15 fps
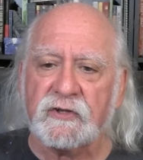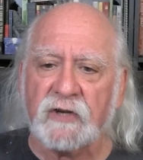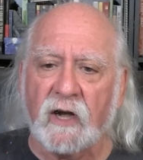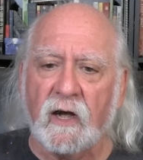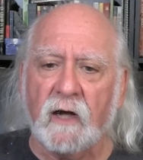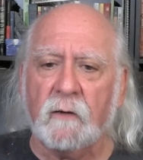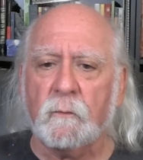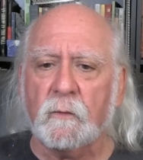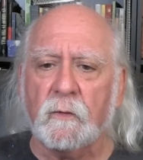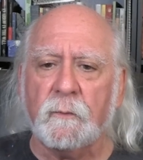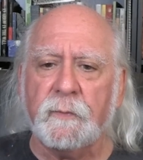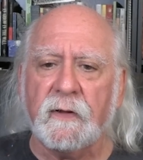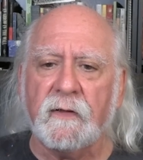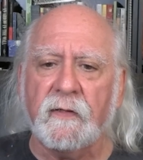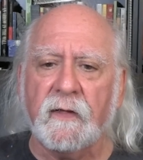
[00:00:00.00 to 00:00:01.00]
Shah will
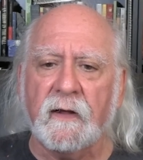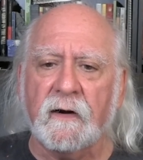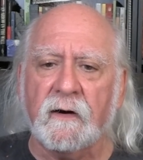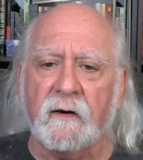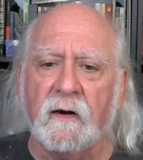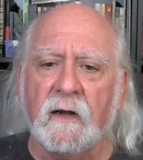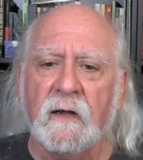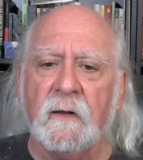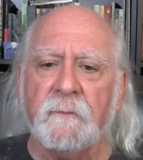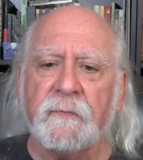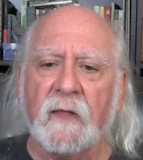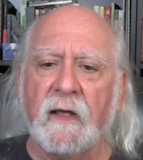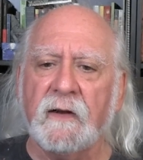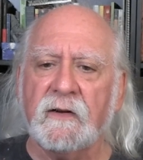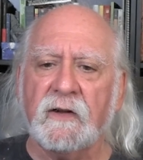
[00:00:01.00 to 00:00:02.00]
be there,
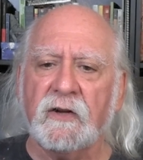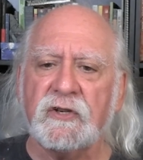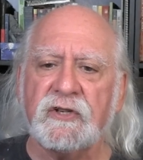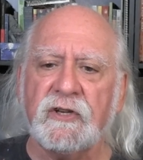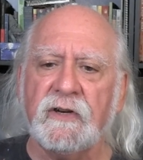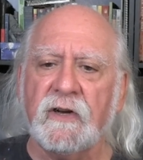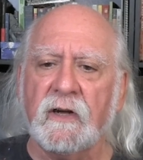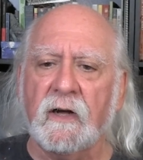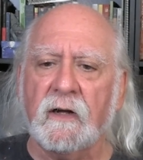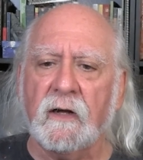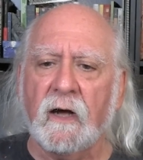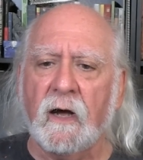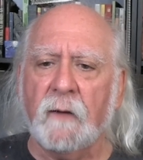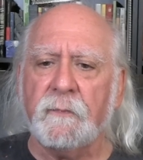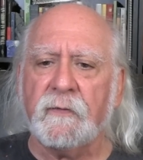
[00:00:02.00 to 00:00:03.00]
and Gashida
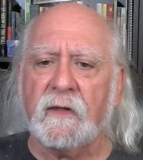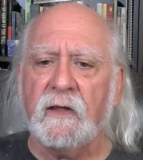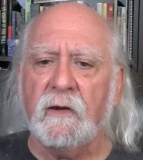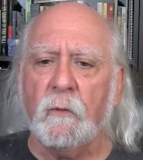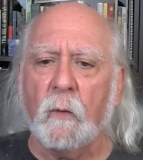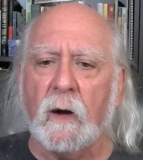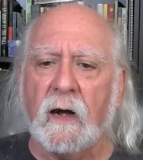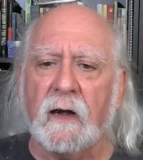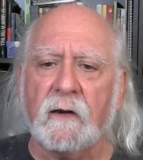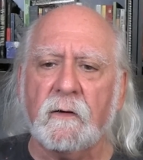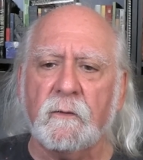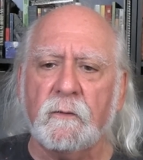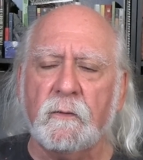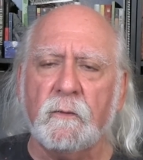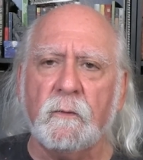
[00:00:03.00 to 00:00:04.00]
um, Kiwak,
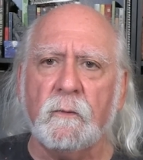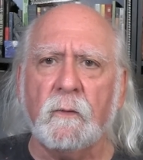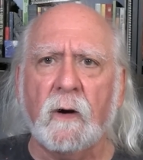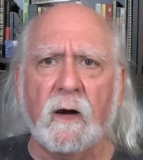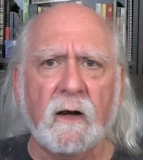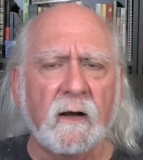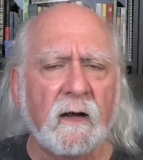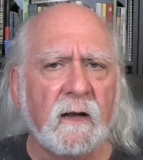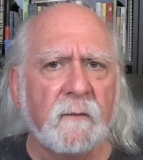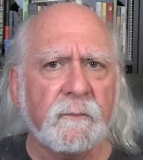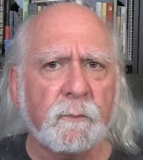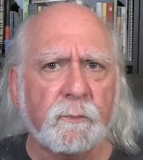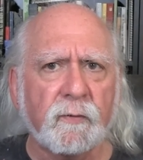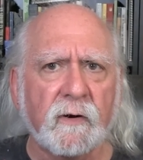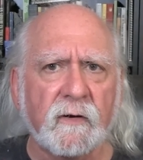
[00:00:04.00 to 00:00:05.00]
who uh,
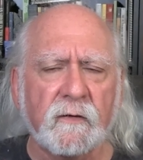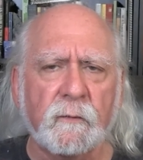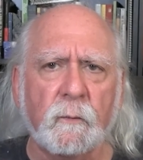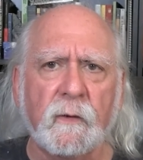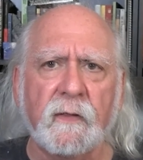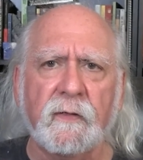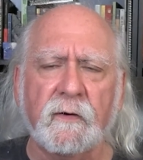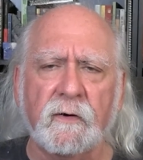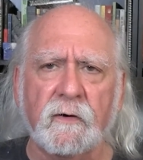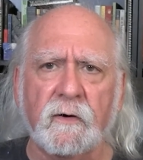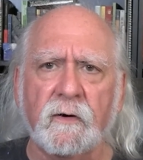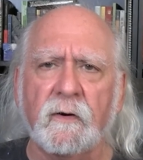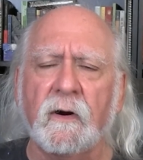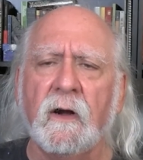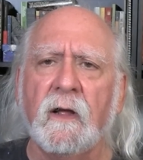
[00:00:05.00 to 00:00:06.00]
brings with
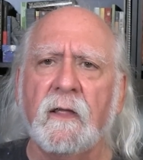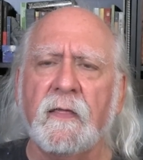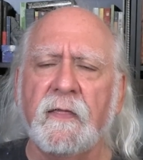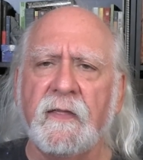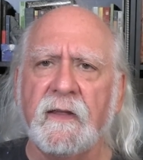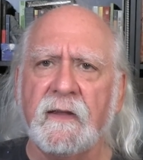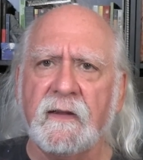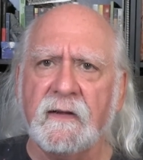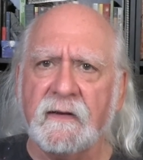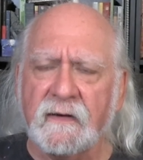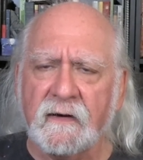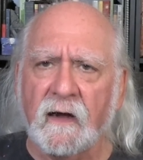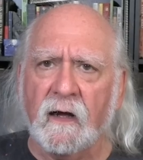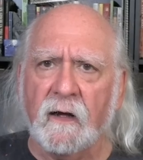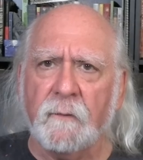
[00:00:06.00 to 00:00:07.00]
her the
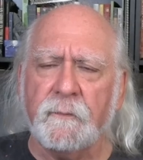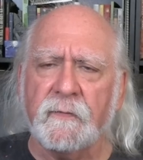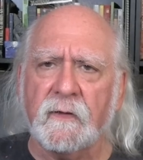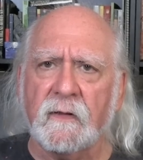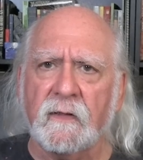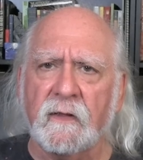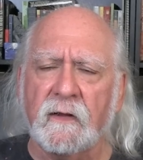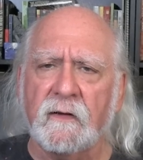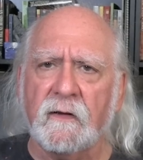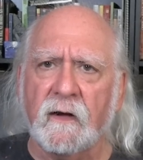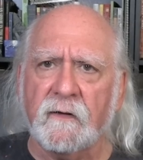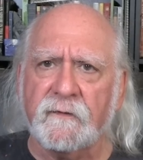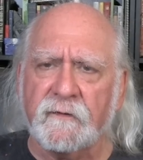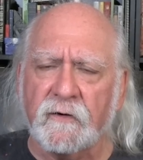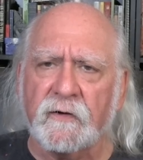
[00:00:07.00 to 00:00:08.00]
um, the
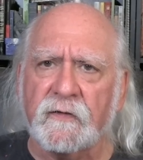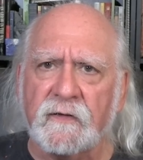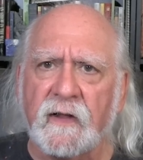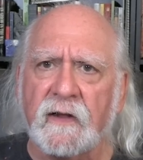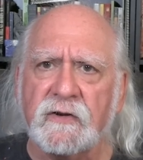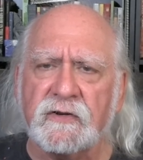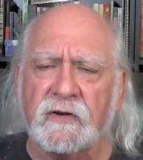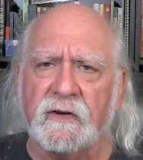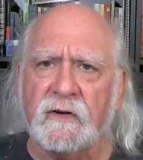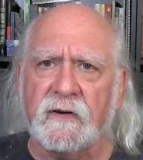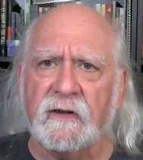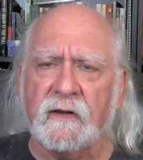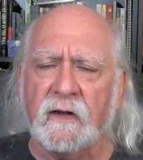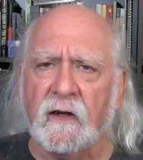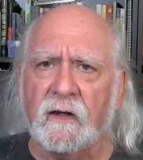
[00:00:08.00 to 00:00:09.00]
uh, First
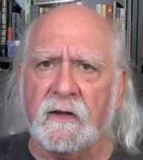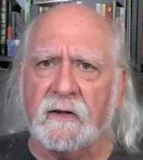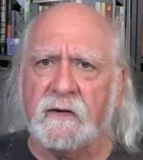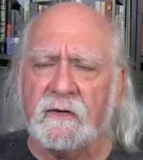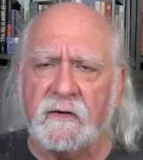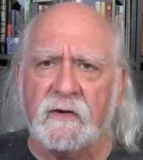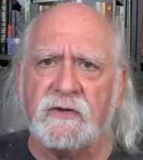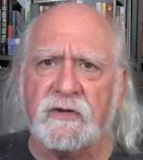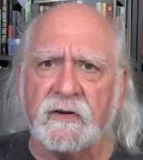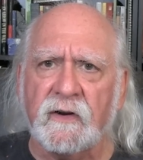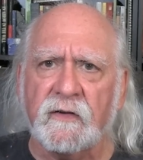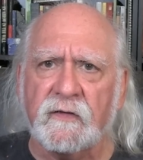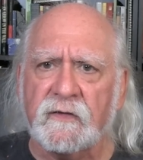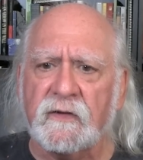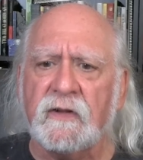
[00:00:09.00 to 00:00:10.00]
Nation uh,
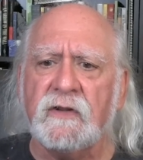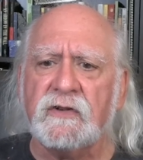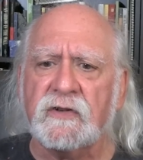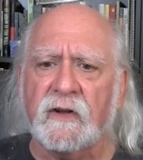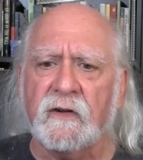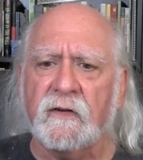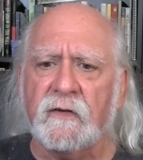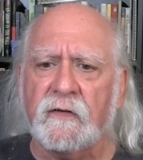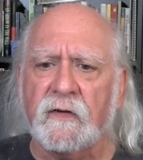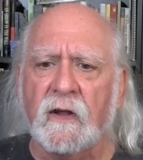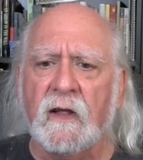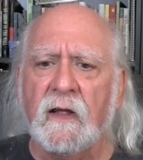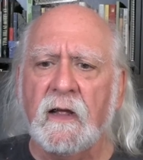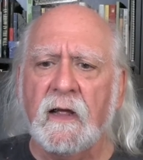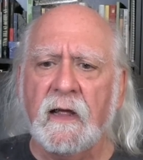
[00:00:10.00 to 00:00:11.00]
indigenous teachings.
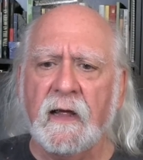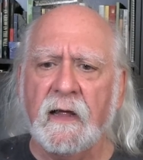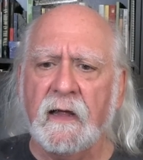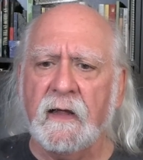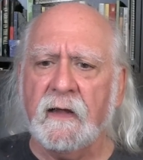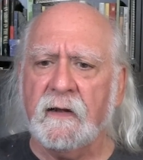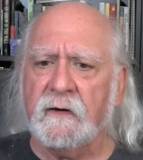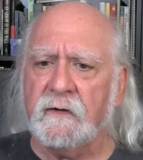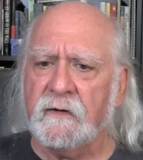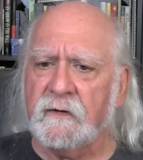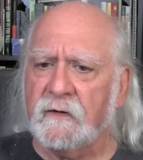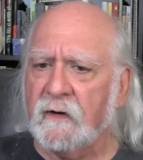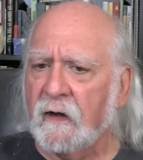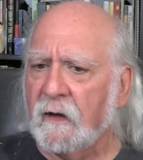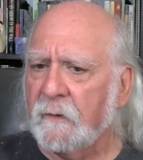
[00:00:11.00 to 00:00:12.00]

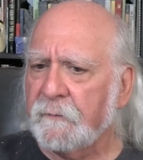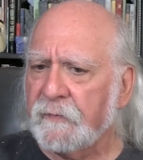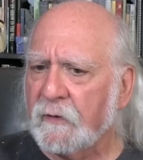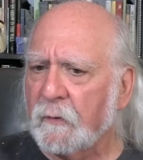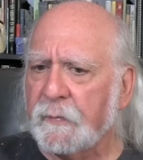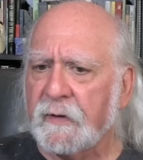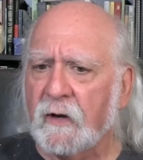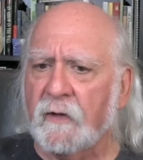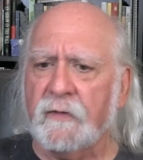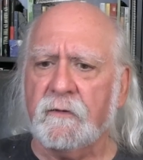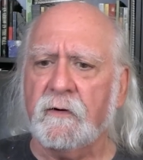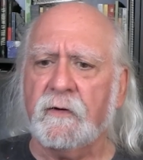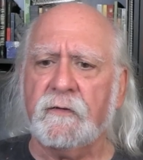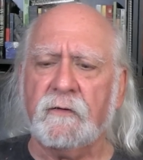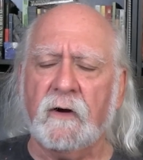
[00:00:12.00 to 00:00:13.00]
And um, there'll be
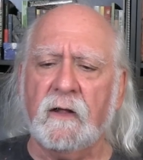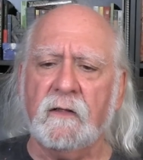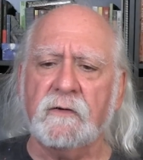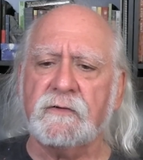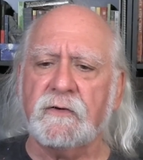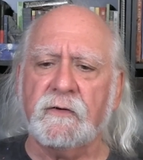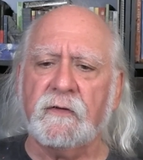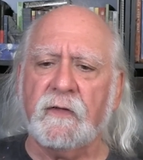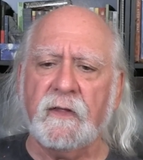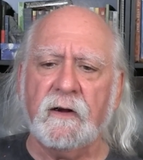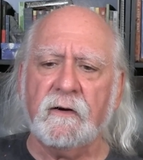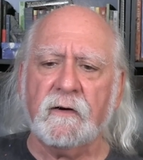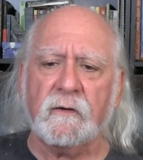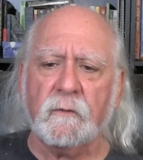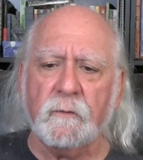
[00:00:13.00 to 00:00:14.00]
other astrologers
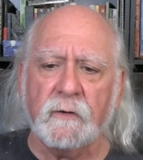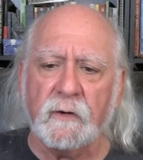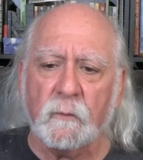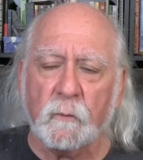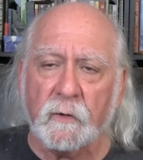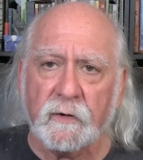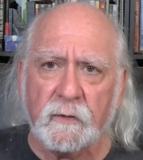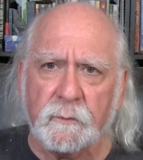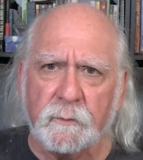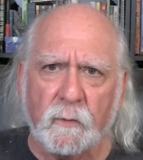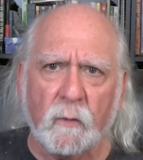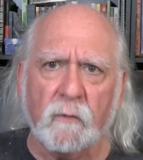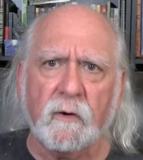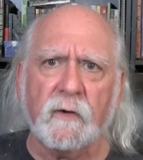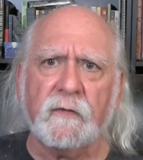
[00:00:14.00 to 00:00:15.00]
there, including William
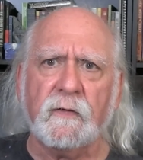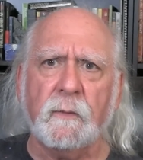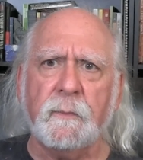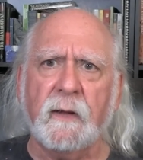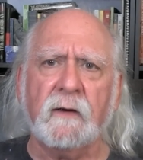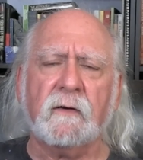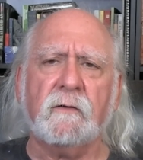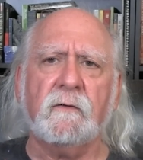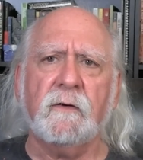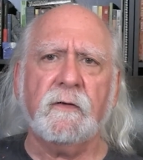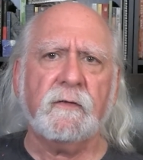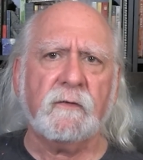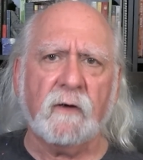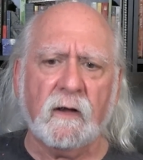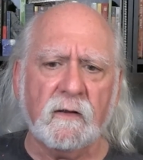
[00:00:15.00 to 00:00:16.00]
Morris, a medical
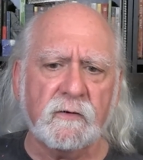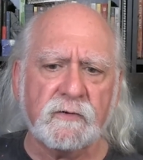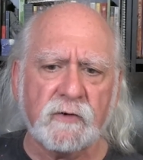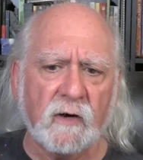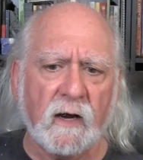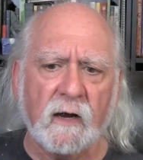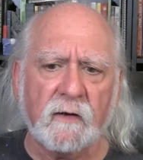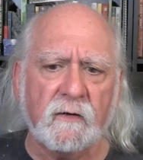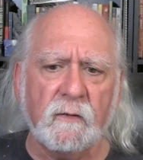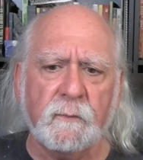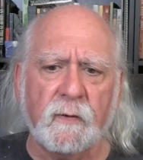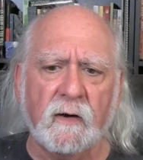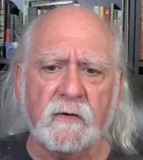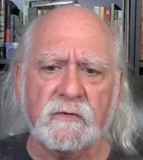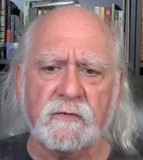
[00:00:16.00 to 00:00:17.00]
astrologer,
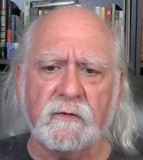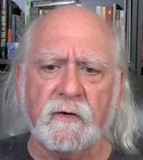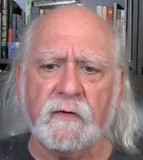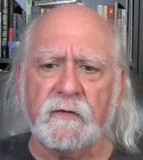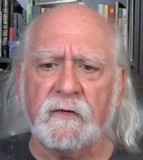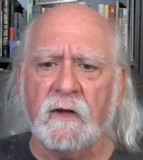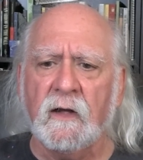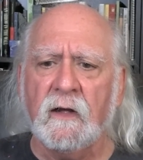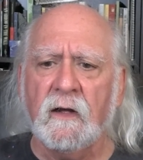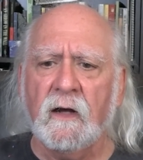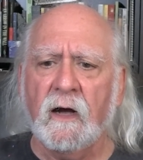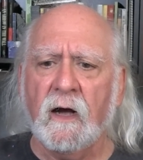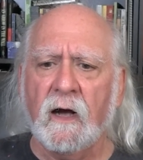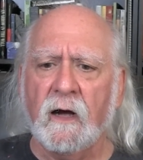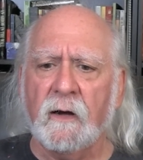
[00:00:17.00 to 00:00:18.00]
acupuncturist,
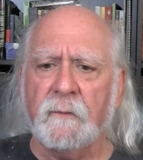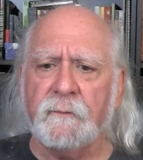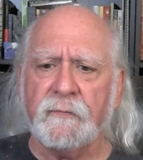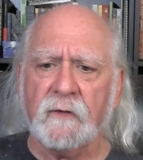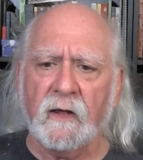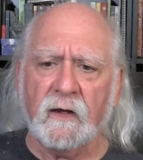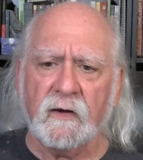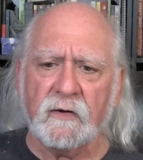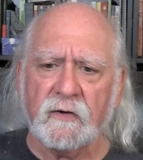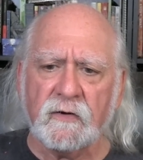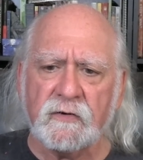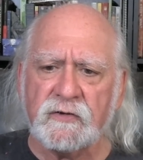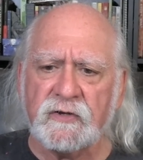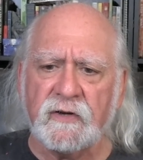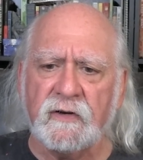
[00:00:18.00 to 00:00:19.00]
um, uh,
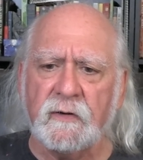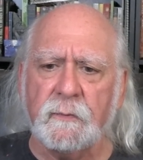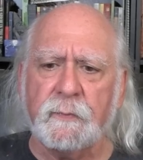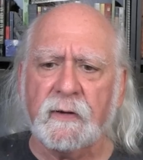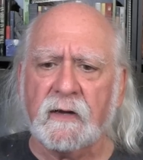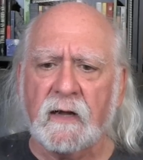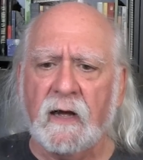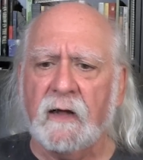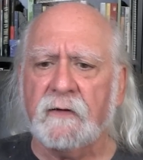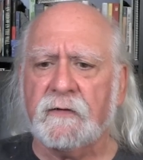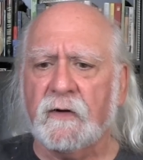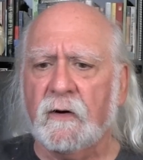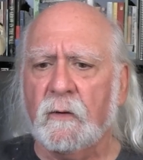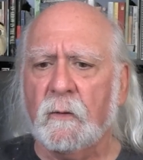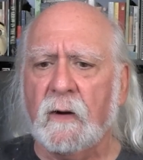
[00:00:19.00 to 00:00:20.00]
Jeannie
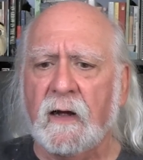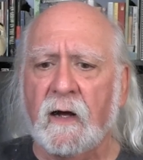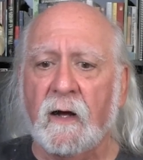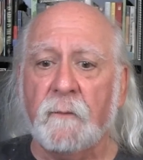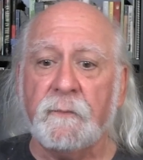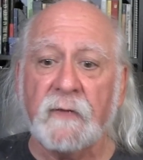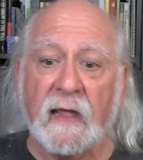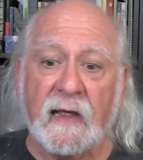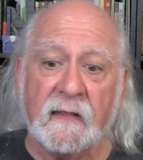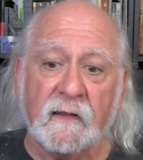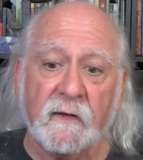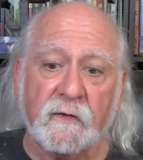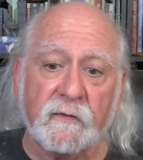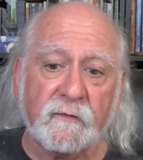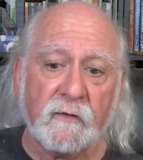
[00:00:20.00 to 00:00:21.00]
Picasso, um,
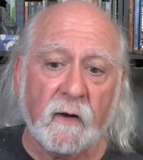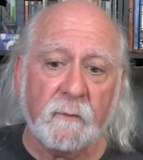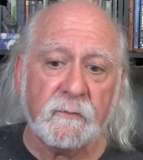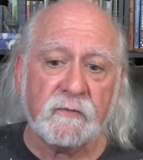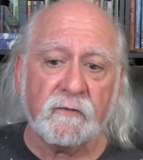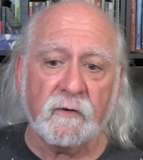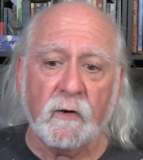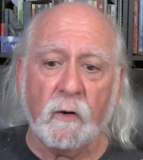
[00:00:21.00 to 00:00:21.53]
Alex um,